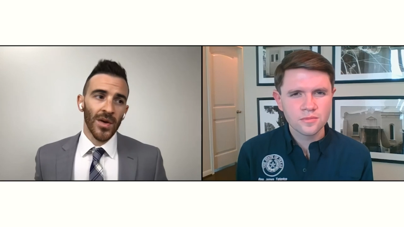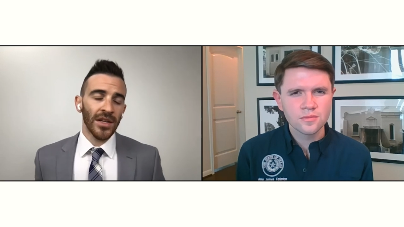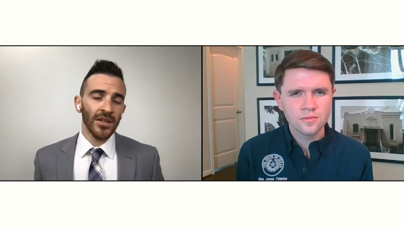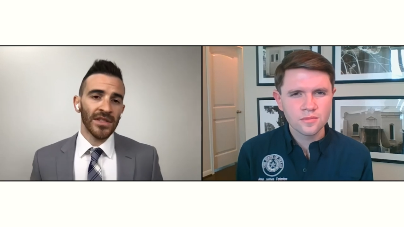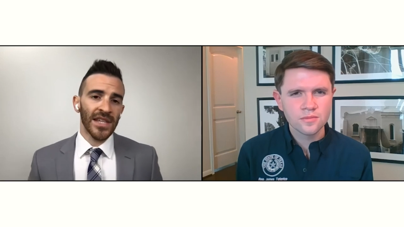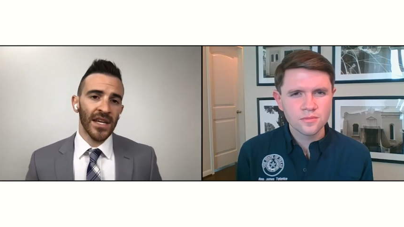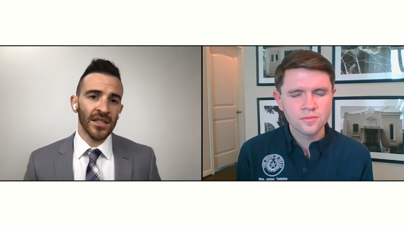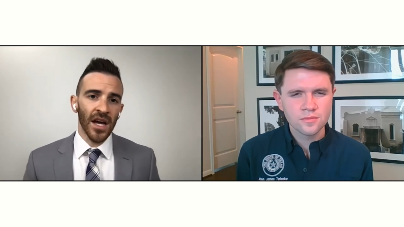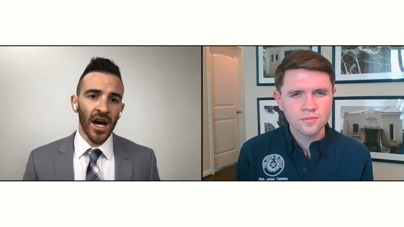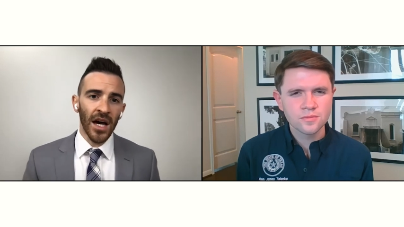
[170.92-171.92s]
Speaker 1: how do you intend
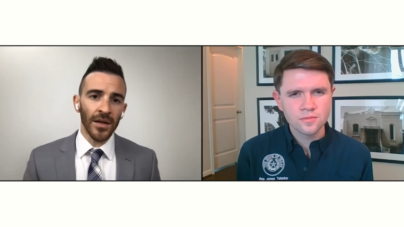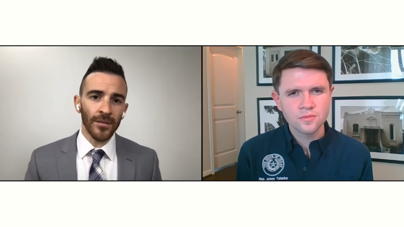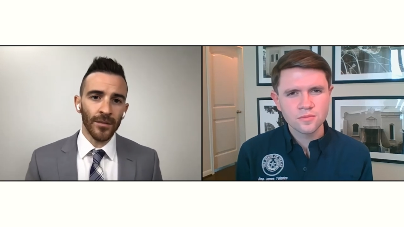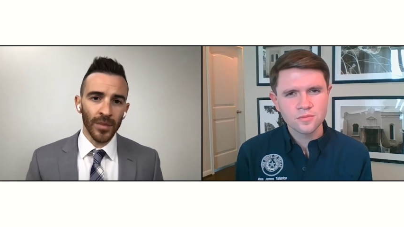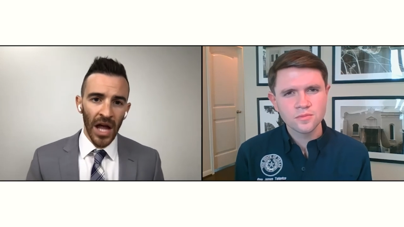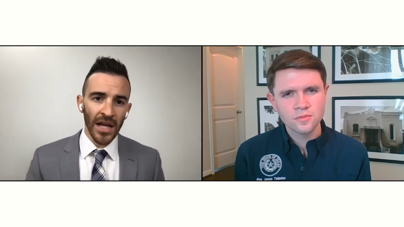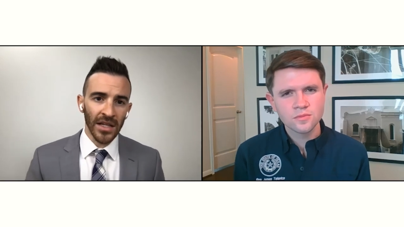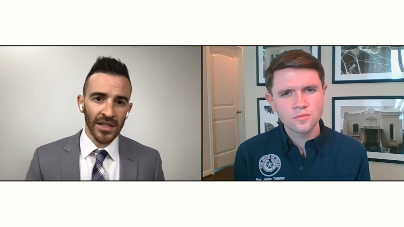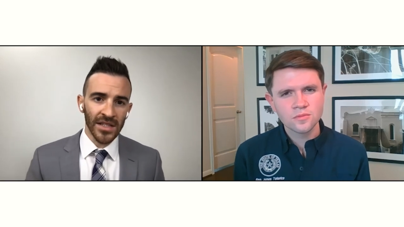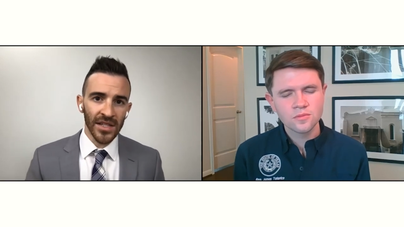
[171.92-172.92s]
on blocking
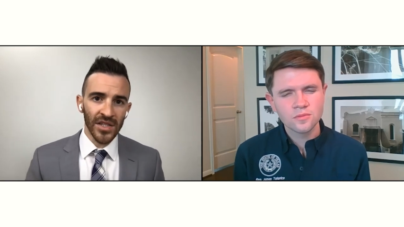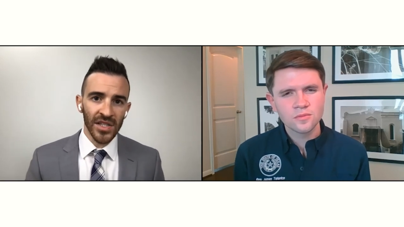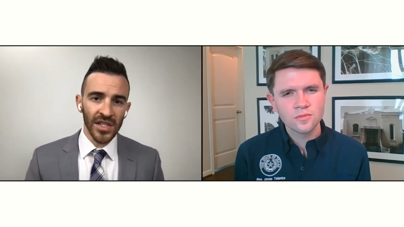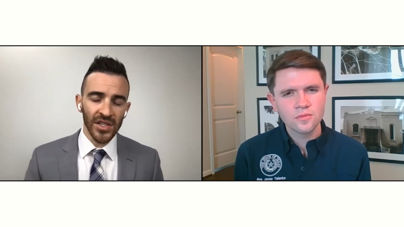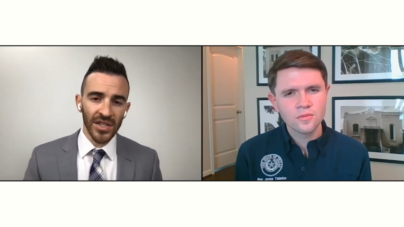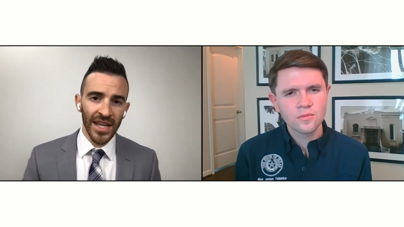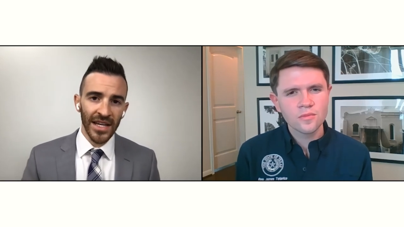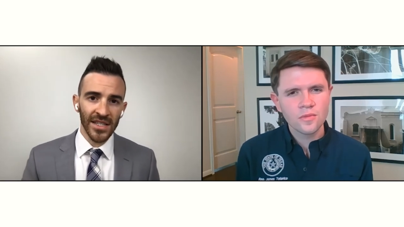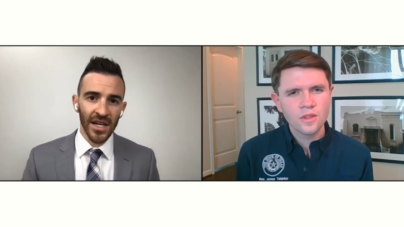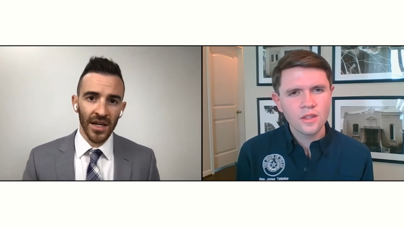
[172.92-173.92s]
this legislation the
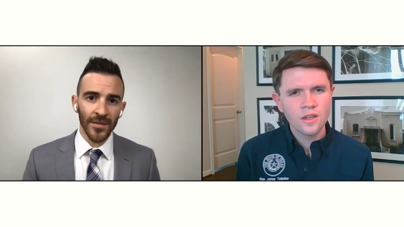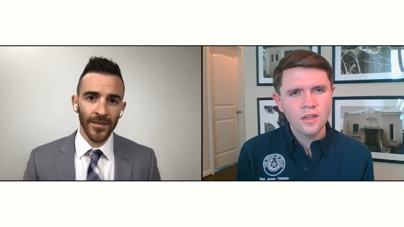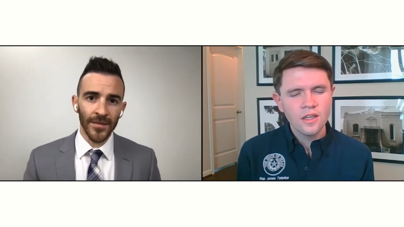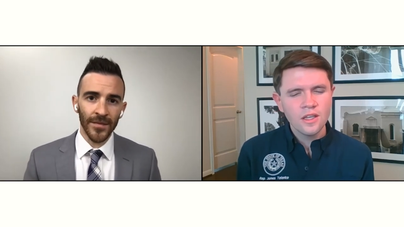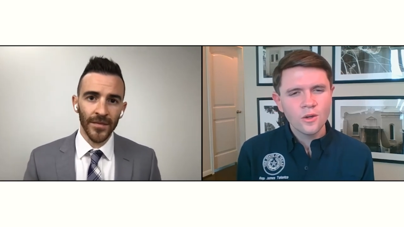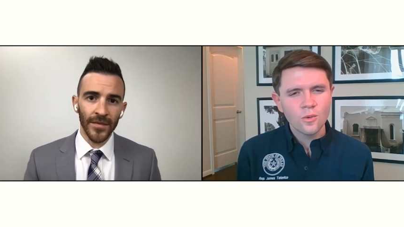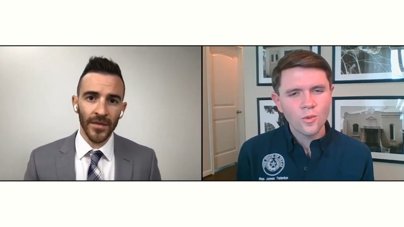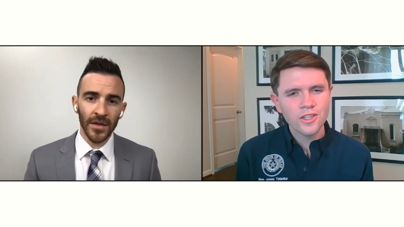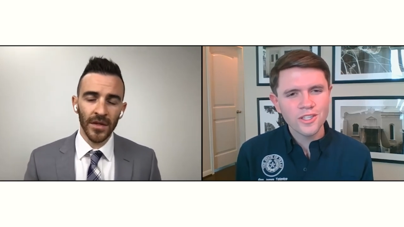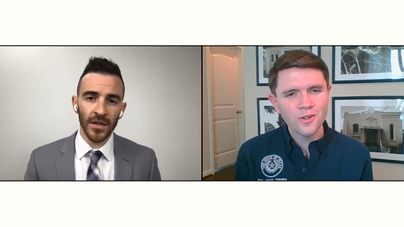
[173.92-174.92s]
next time?
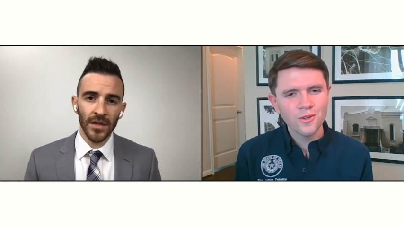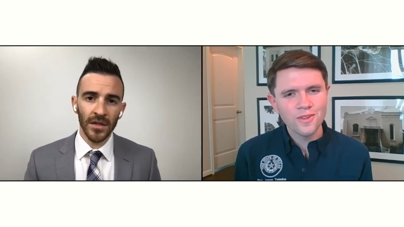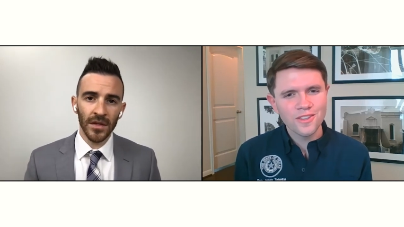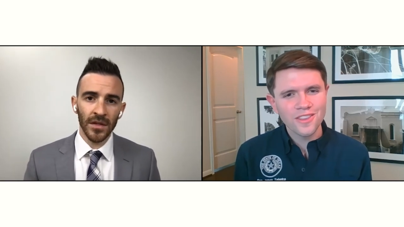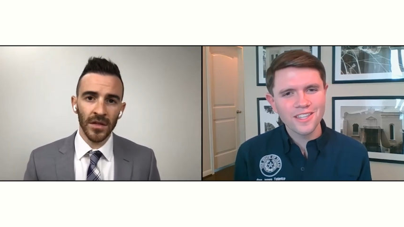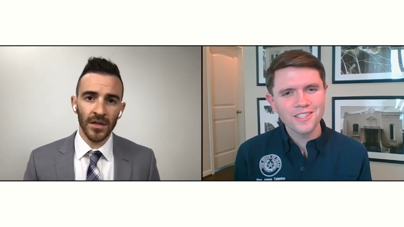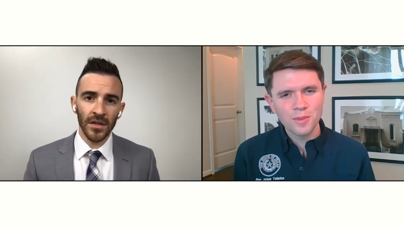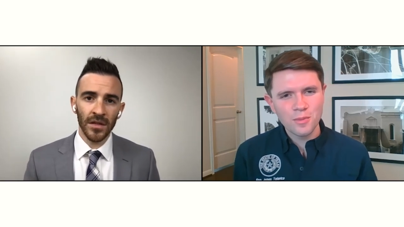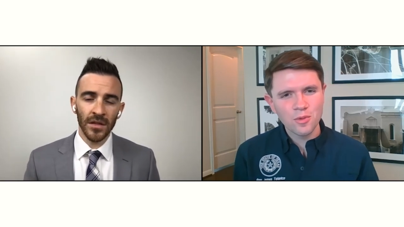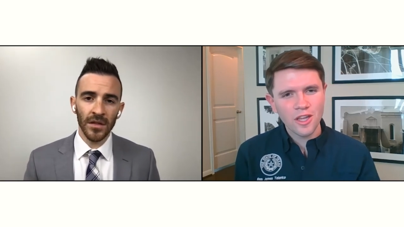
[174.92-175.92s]
Speaker 2: Well, you know, thanks to
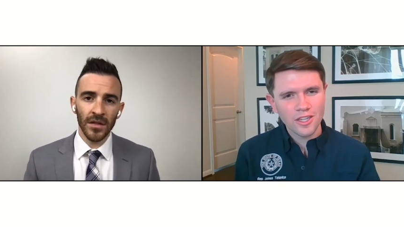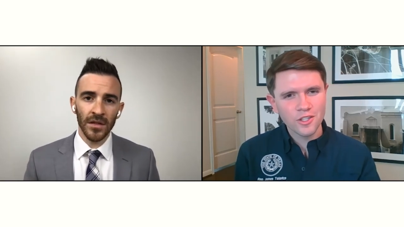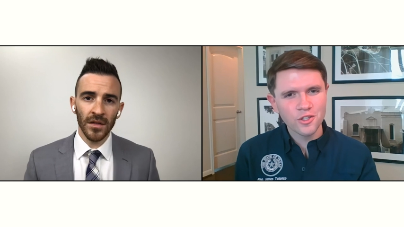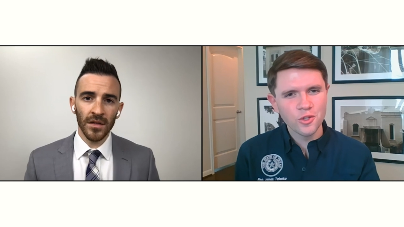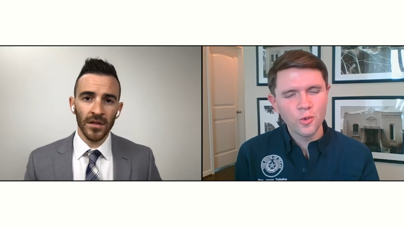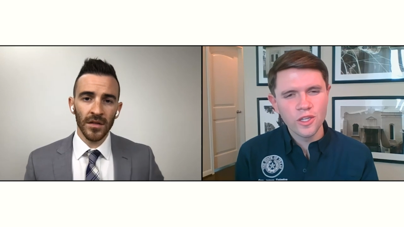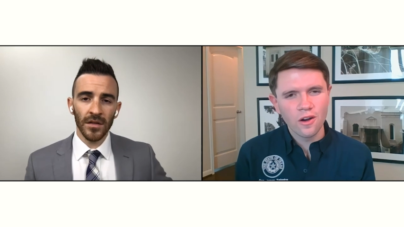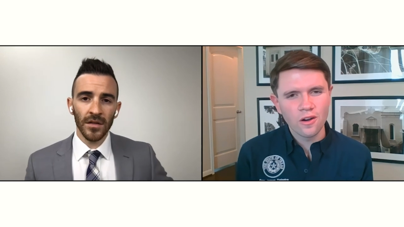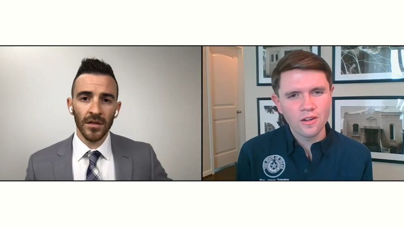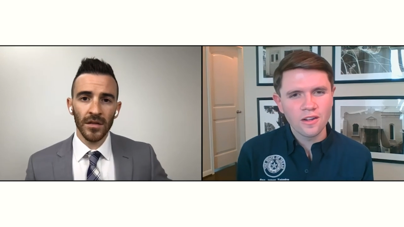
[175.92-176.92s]
people like you, we
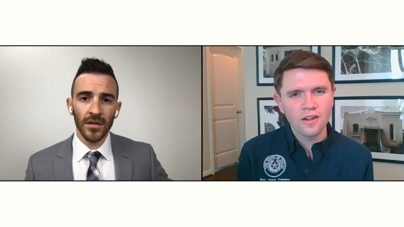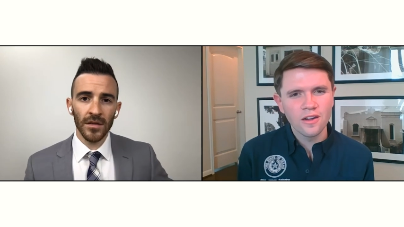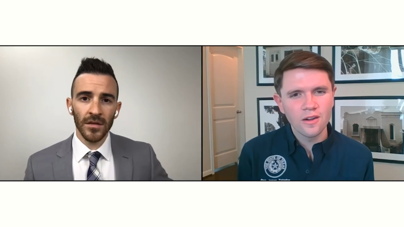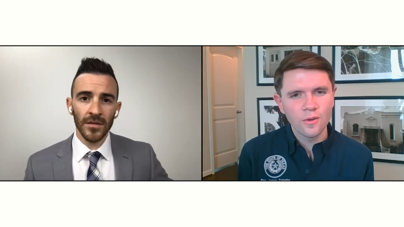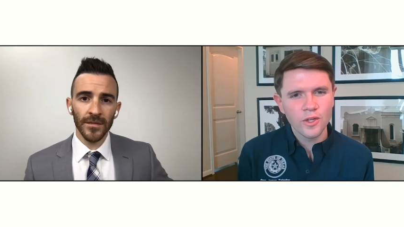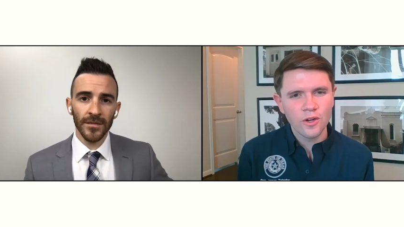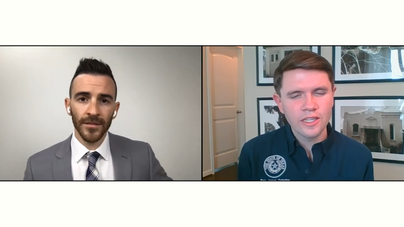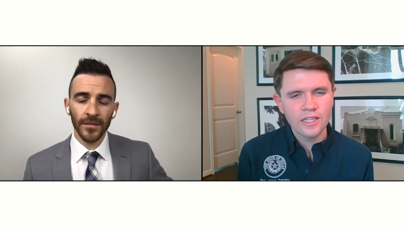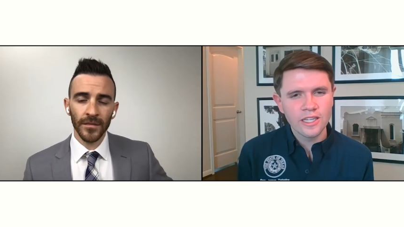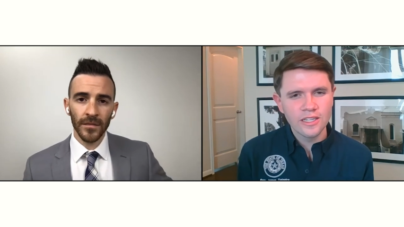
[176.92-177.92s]
are, uh, we are
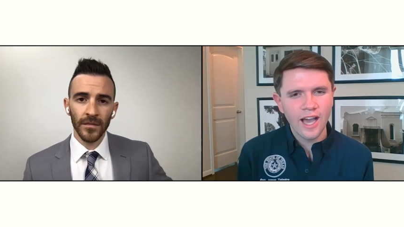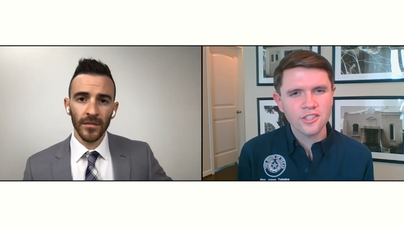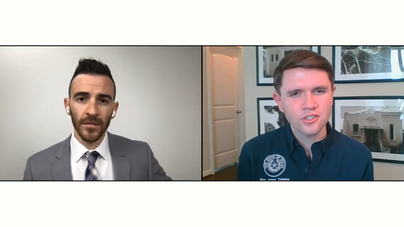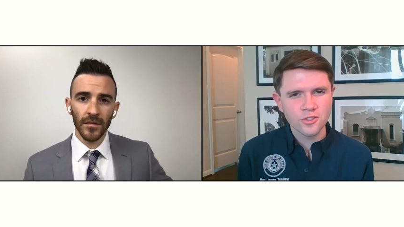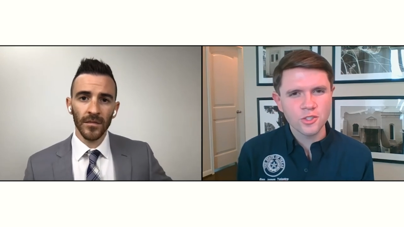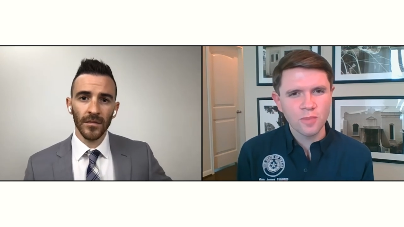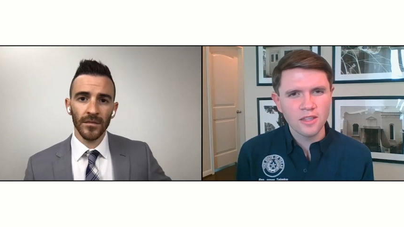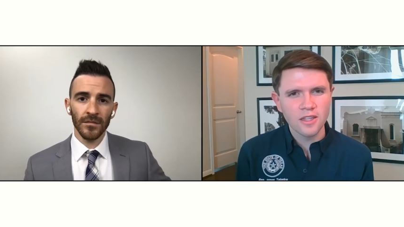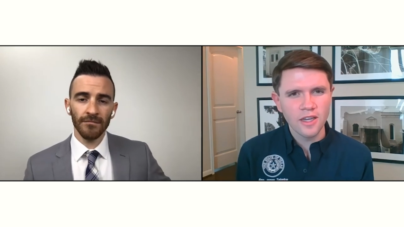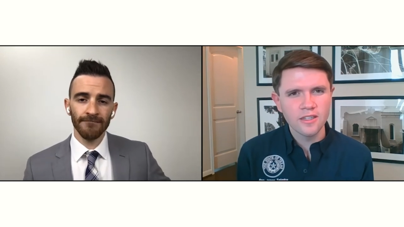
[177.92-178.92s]
getting a national
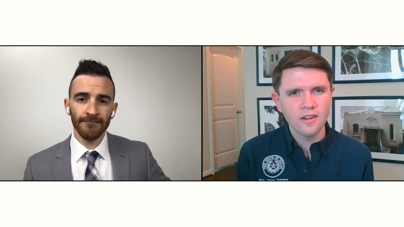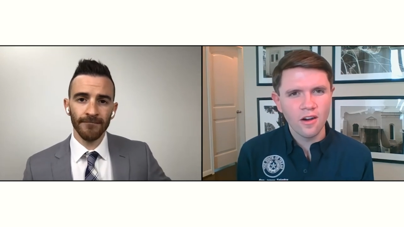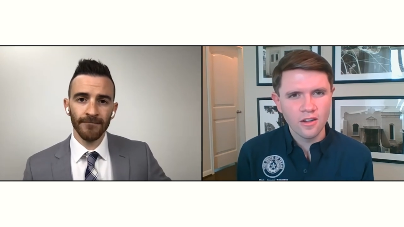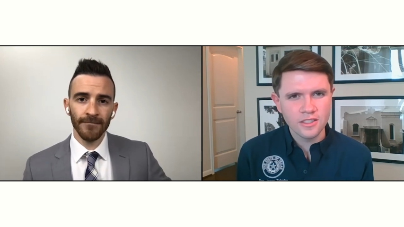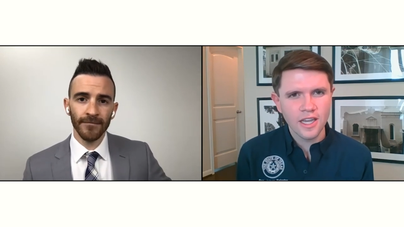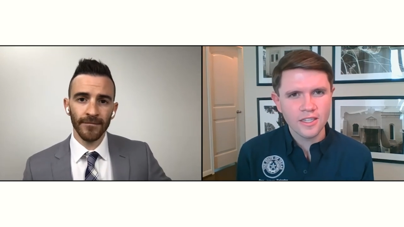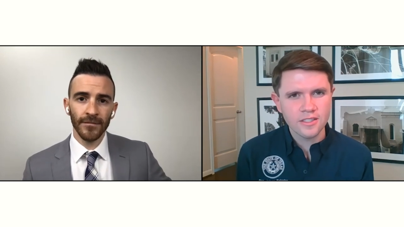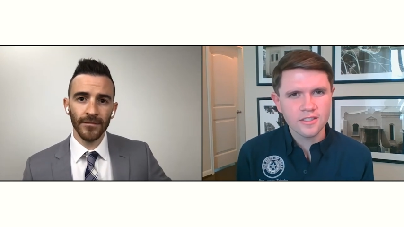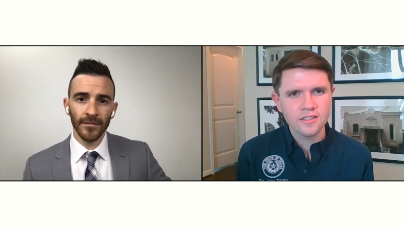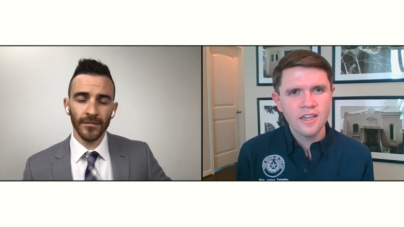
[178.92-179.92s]
spotlight on
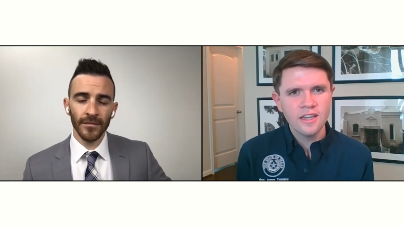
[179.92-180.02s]
Texas.